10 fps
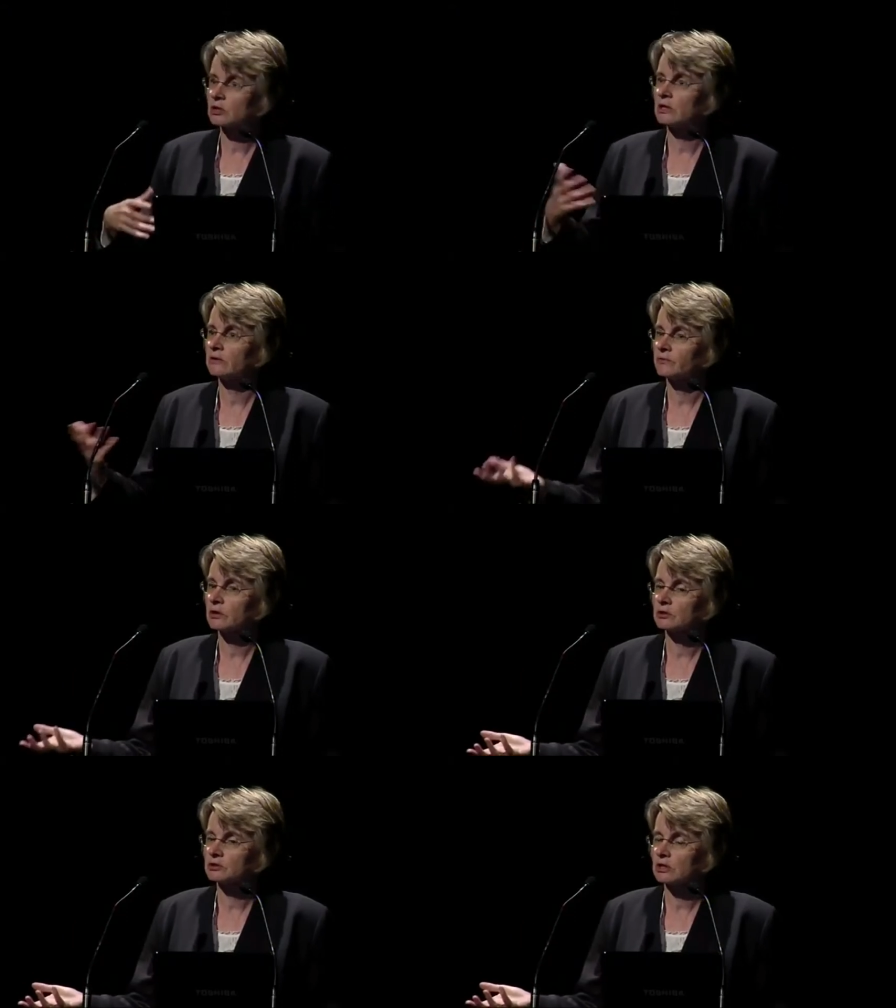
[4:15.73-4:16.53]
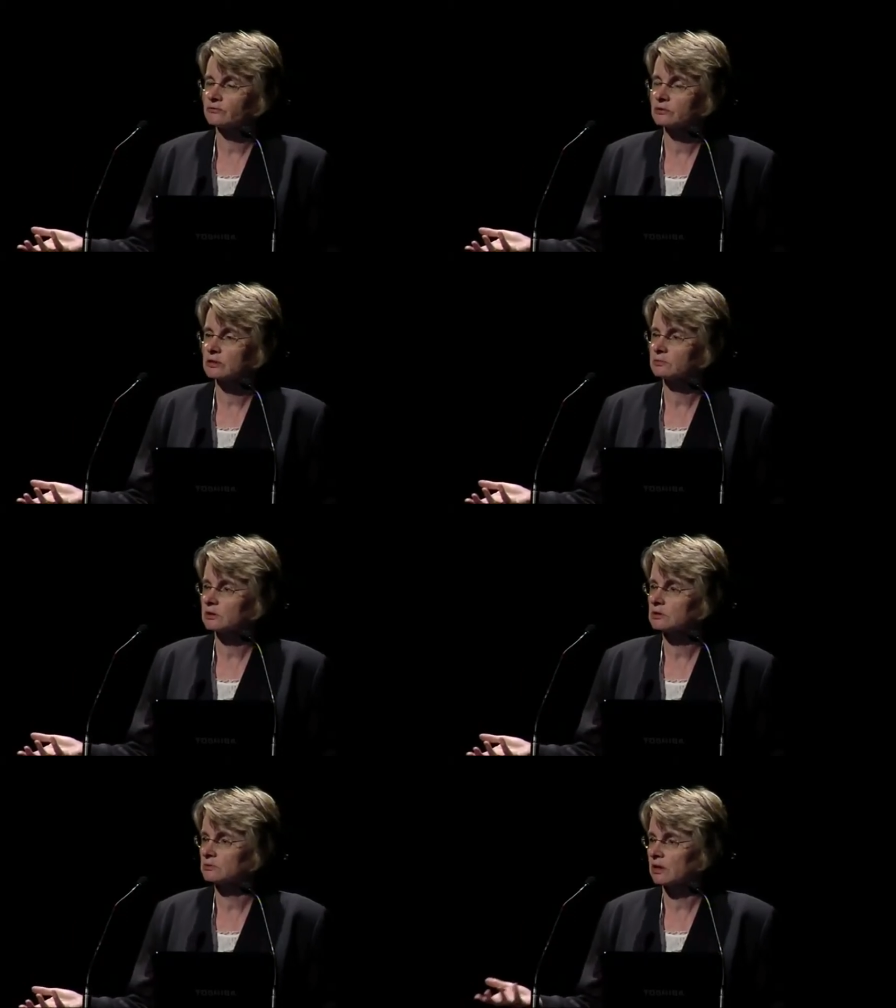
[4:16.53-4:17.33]
if we're going to transfer
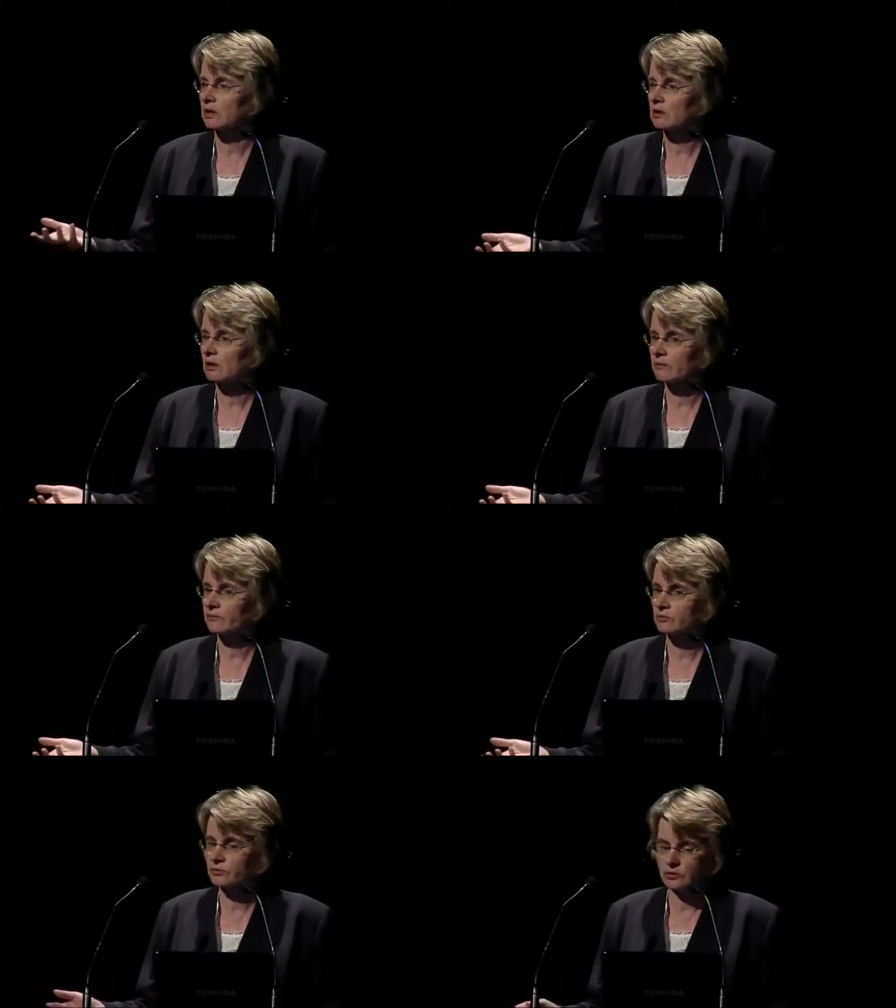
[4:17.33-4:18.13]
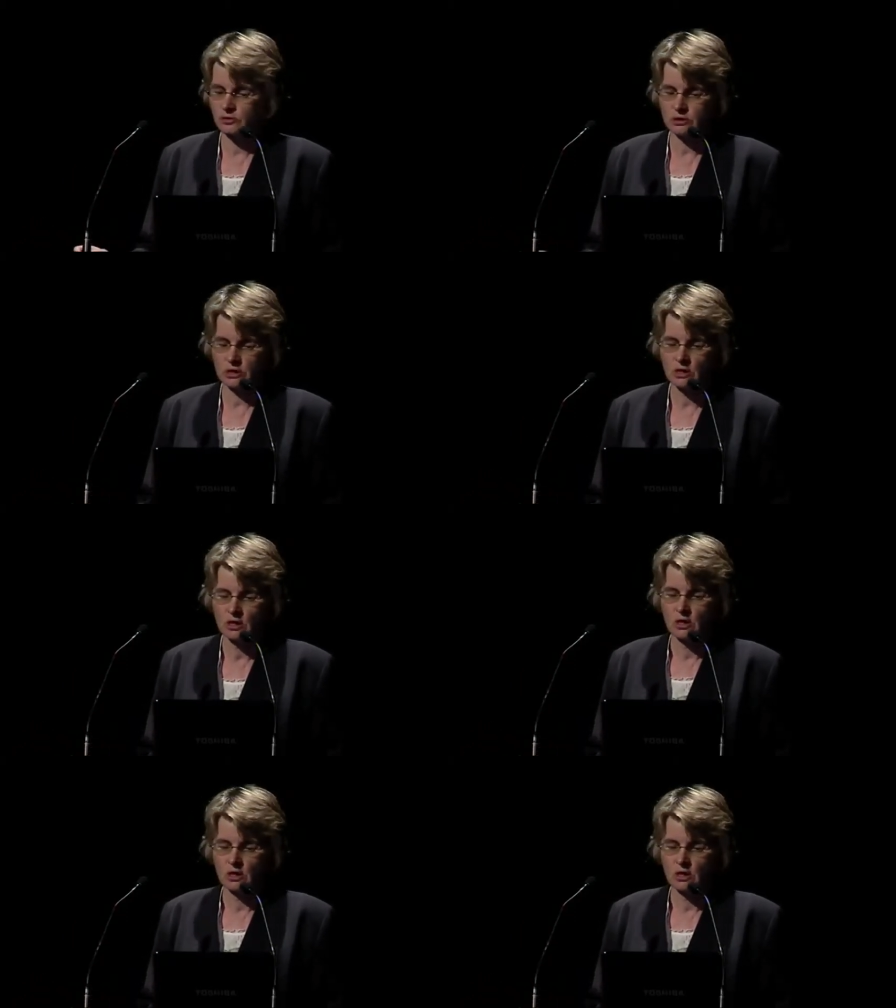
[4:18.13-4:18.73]
something to an archival authority,